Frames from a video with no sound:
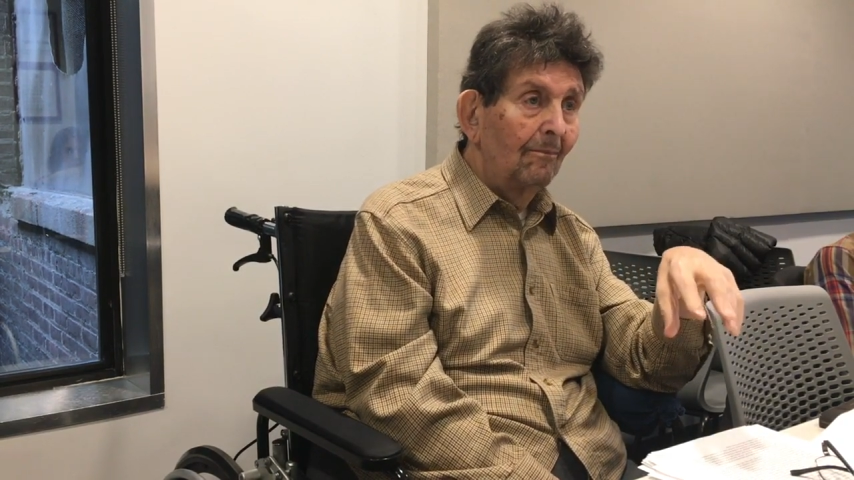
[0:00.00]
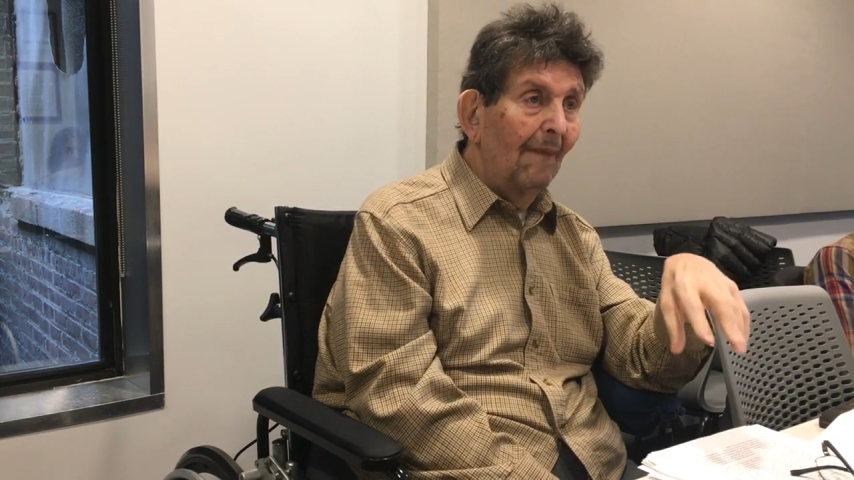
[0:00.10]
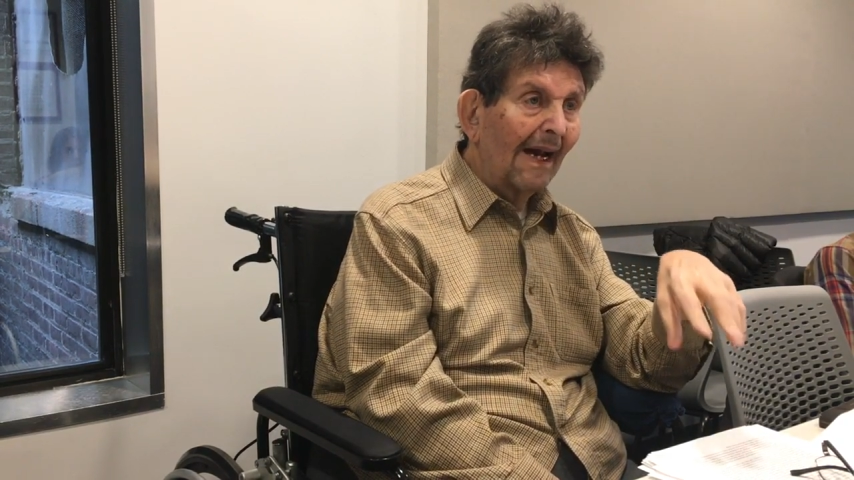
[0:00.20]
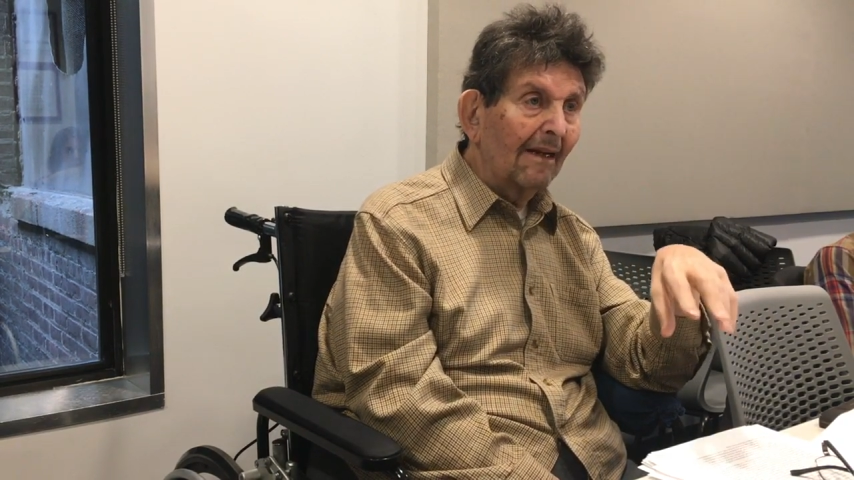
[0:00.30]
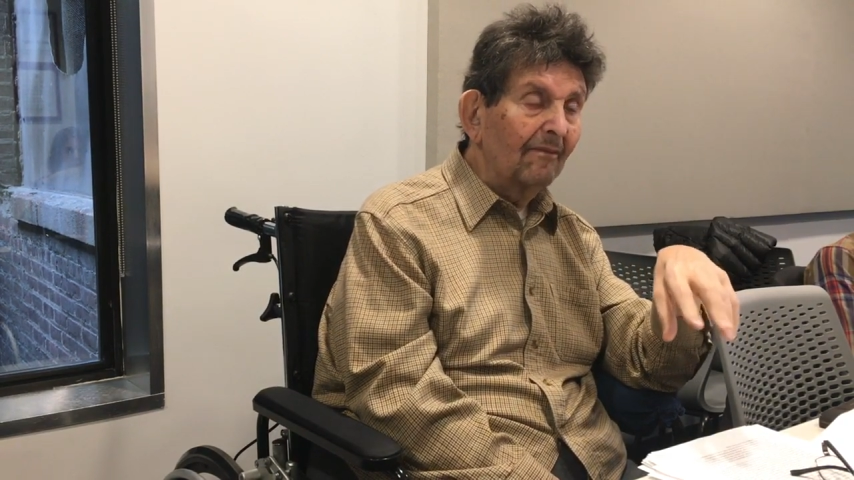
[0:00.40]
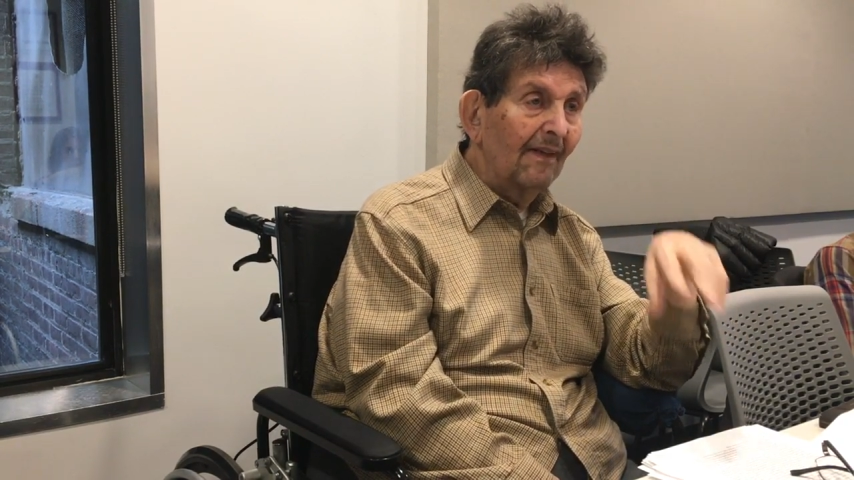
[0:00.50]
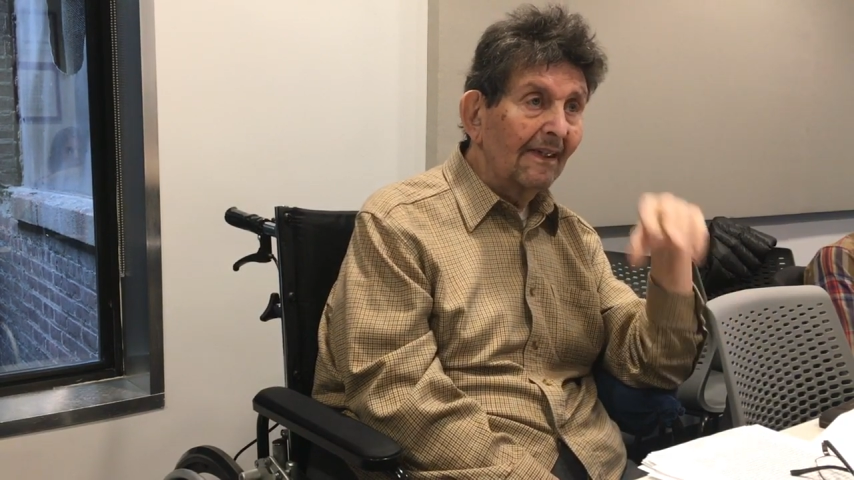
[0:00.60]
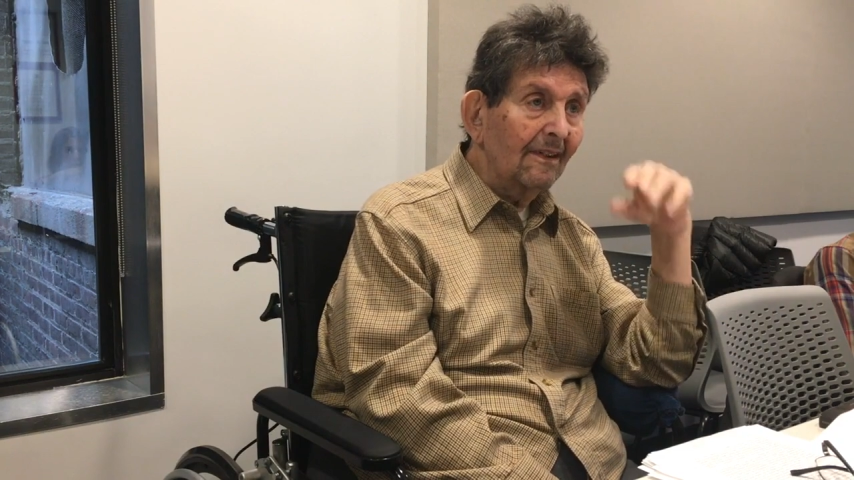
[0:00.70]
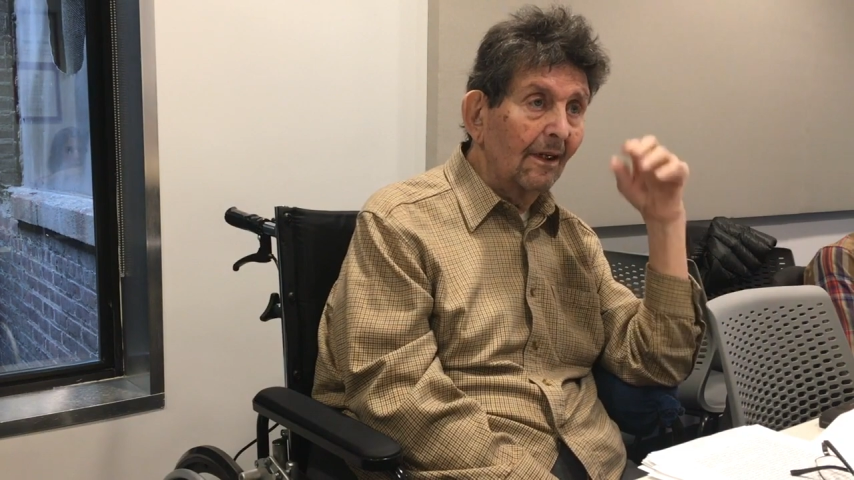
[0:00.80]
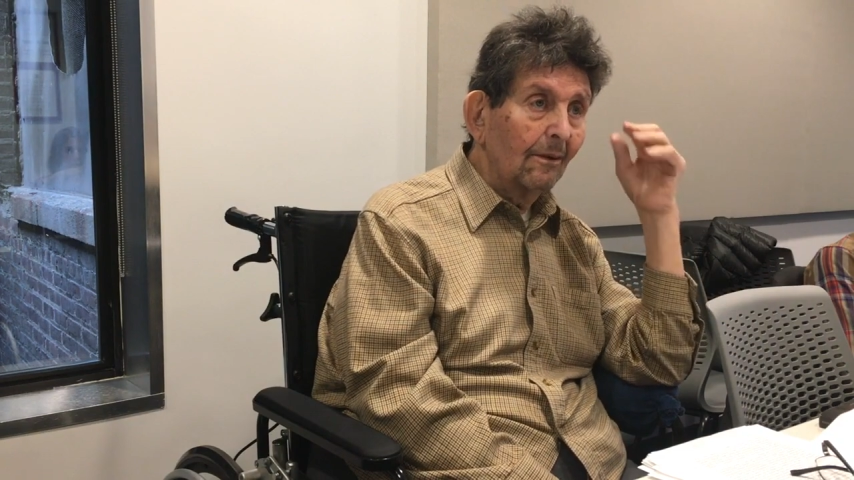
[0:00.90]

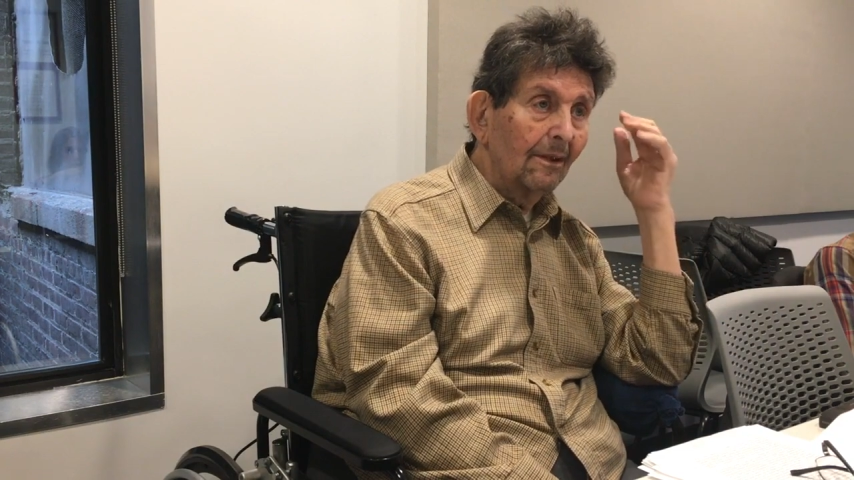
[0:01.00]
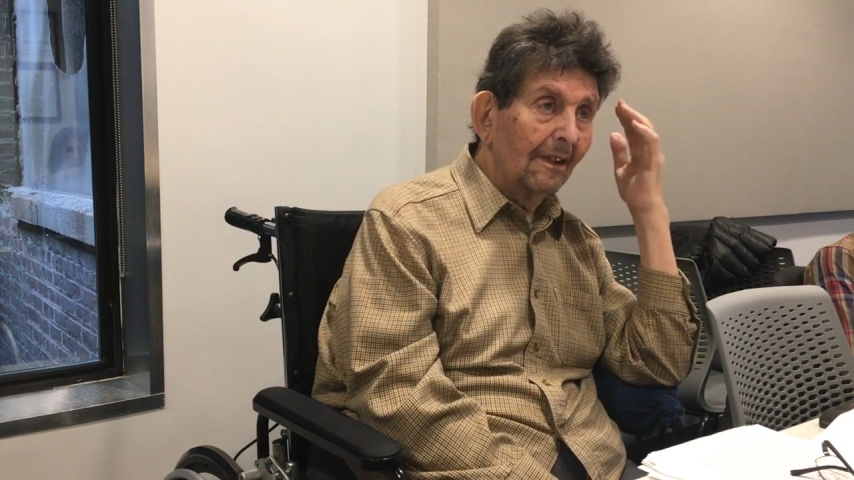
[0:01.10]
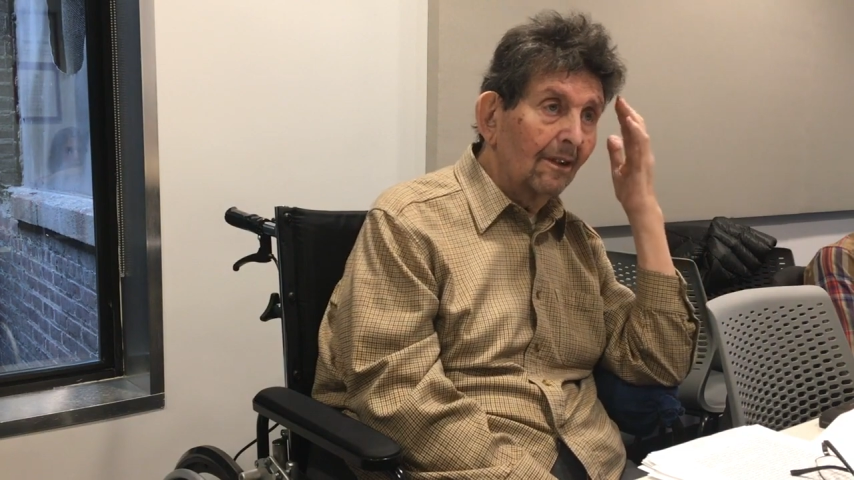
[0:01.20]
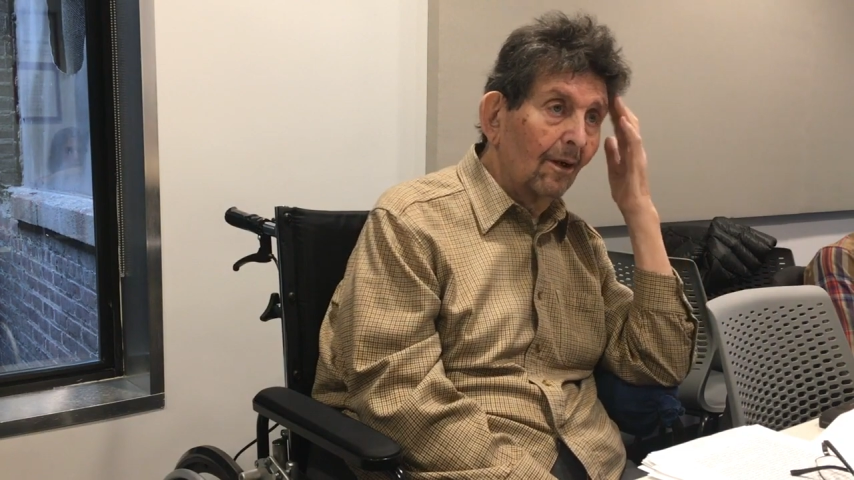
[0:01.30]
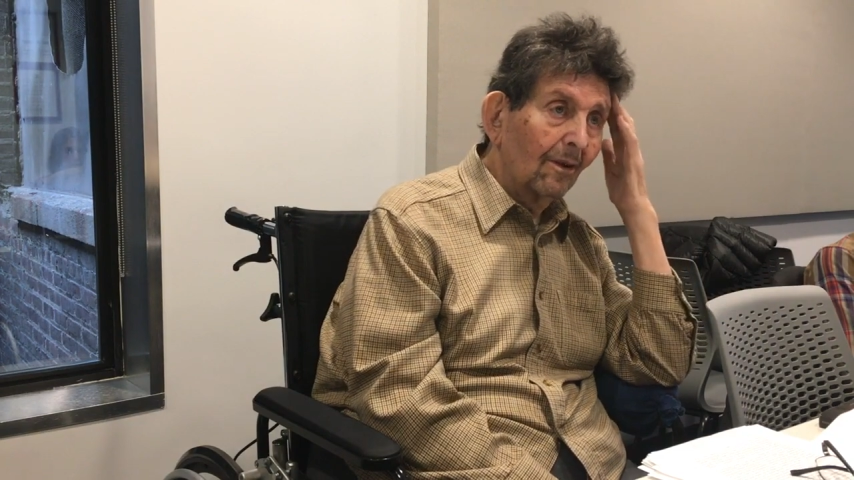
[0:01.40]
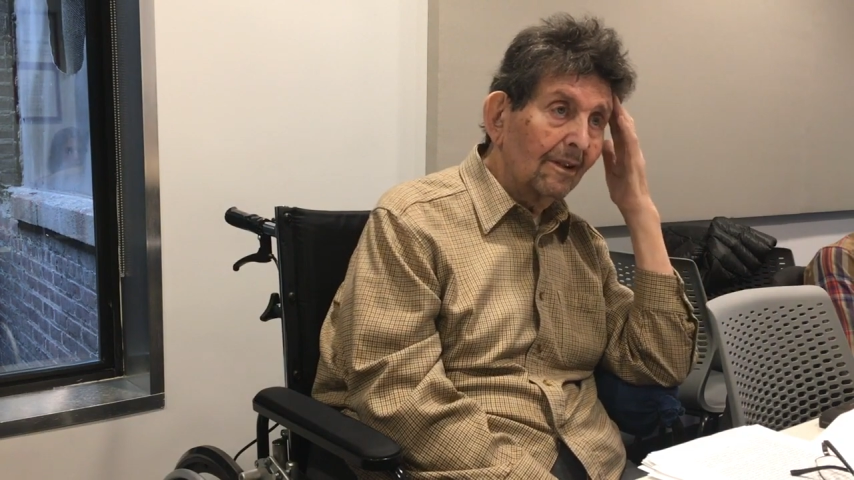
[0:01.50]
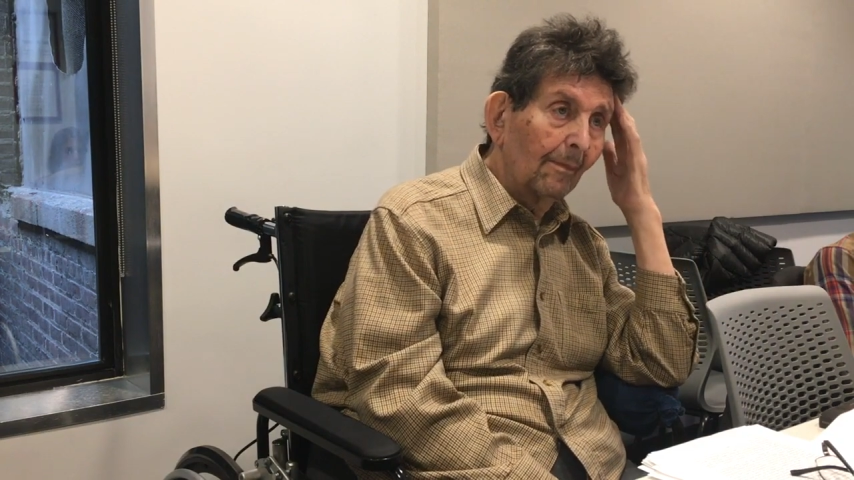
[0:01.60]
manifesto that talks